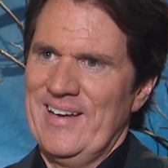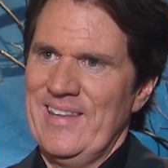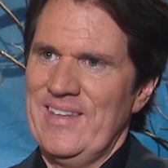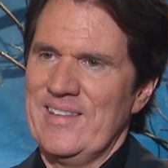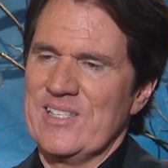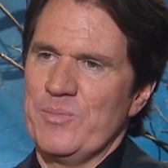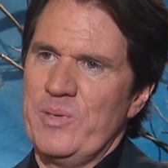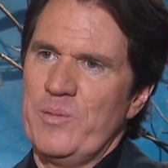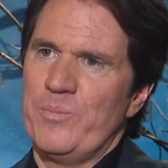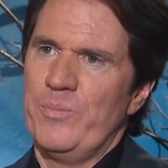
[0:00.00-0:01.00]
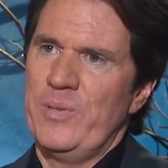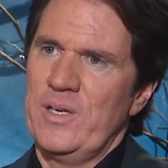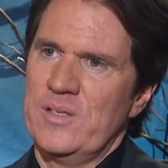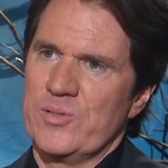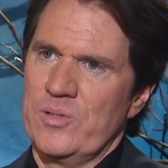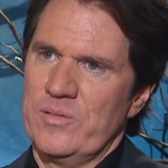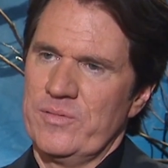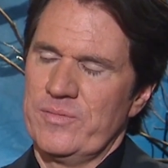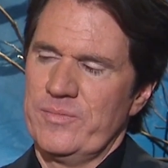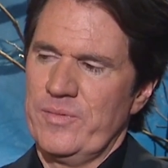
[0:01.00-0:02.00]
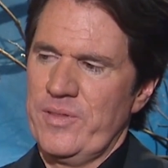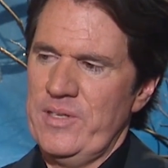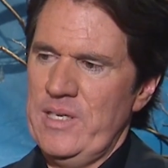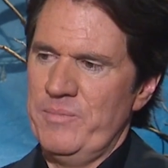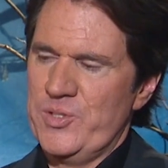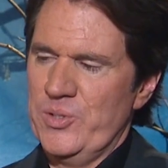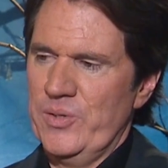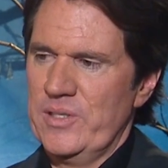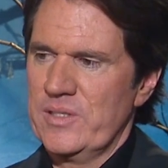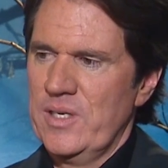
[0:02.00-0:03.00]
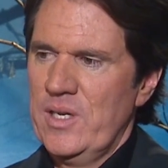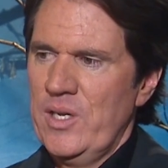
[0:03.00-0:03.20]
I think that's a big sort of theme to it.